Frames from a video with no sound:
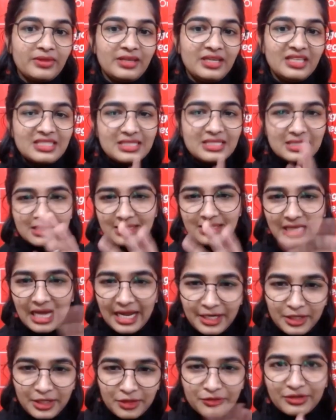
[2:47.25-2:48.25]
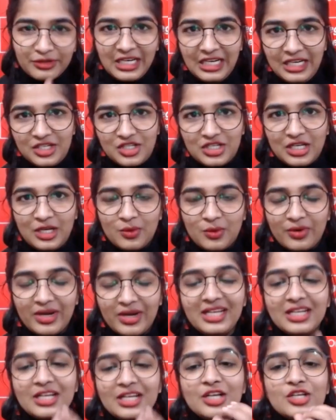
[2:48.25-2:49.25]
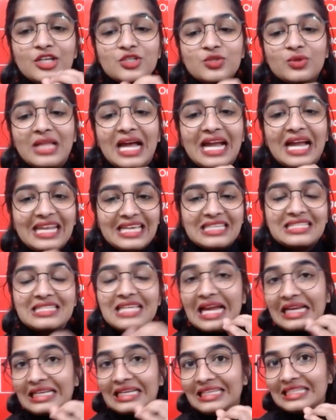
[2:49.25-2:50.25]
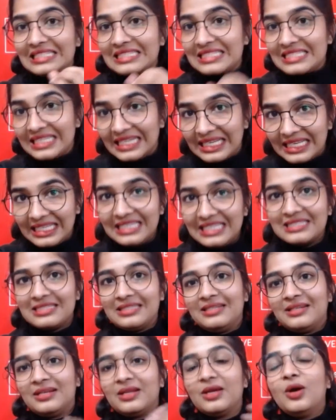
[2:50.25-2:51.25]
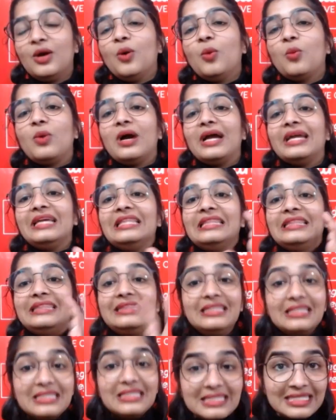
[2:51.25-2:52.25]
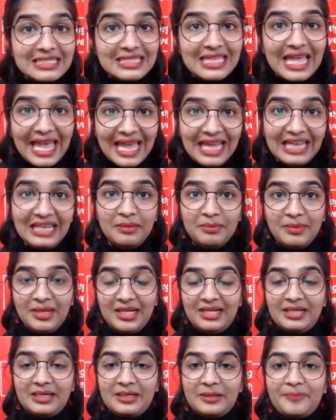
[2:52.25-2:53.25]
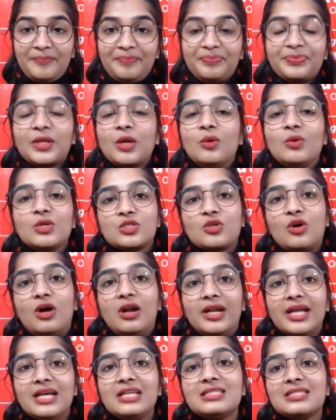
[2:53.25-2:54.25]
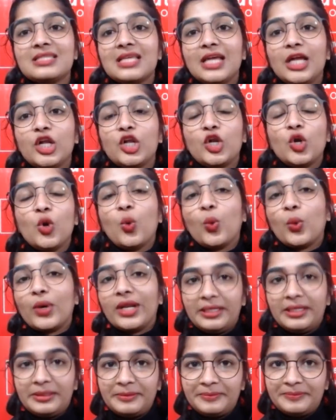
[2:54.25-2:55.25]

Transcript: It's kind of greenish yellow, right? So that exactly is the reason why this element was called as chlorine.